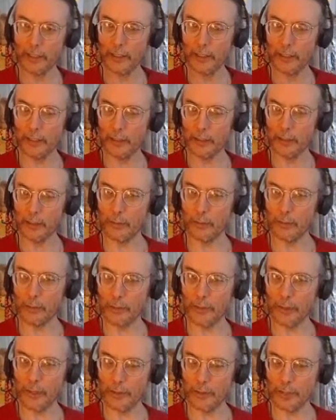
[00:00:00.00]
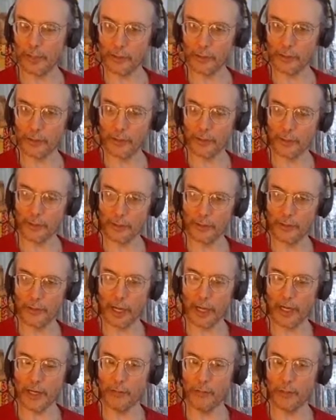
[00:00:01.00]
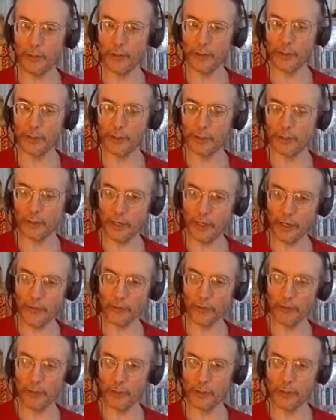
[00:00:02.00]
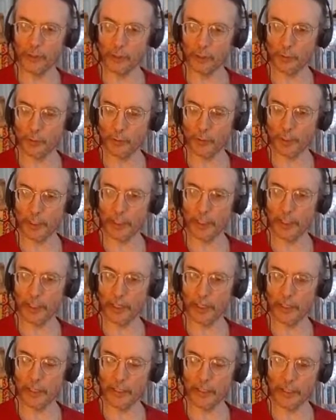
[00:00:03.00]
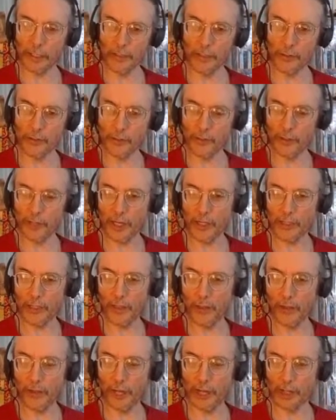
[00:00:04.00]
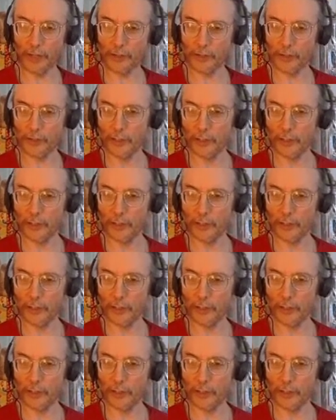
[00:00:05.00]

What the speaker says: I think is kind of what this aphorism is pointing at. And as you said, that's